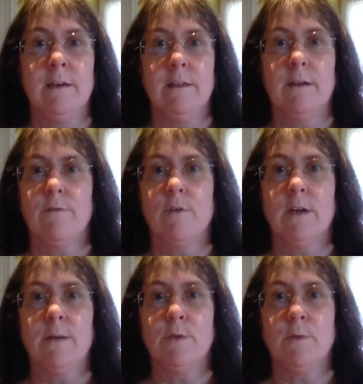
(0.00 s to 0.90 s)
that have
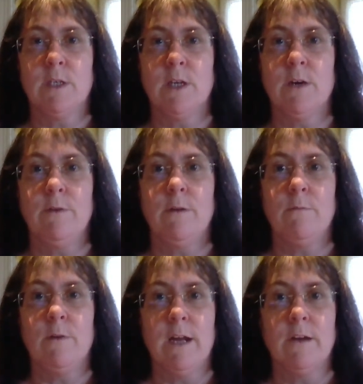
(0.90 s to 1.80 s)
got up to a total
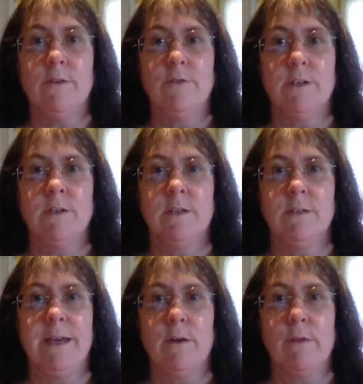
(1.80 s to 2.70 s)
100
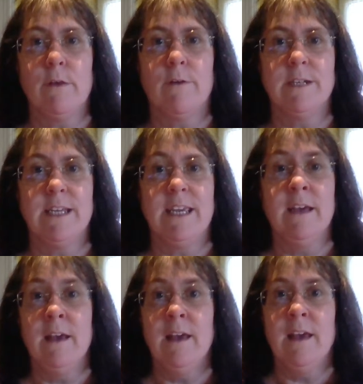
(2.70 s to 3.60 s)
domain authority.
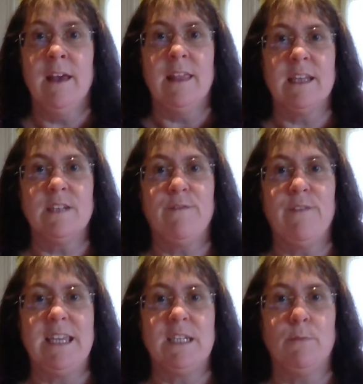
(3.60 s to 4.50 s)
That's
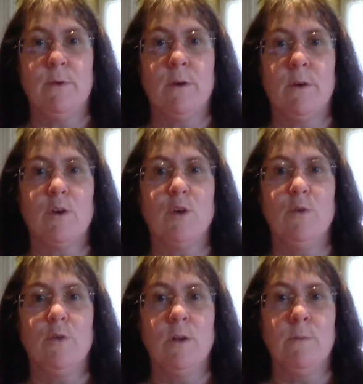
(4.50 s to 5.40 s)
Facebook,
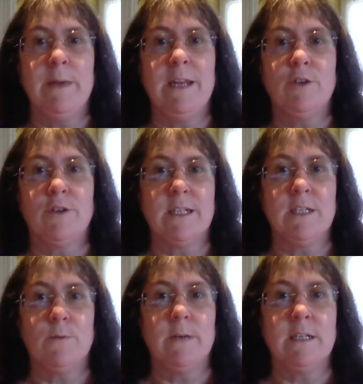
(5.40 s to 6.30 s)
Google,
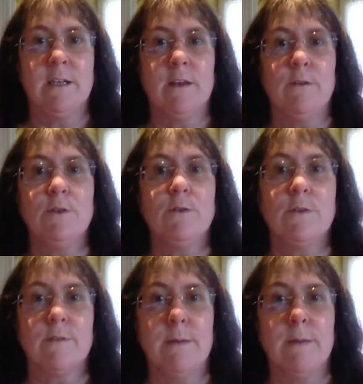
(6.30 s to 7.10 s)
Pinterest, Twitter, those sort of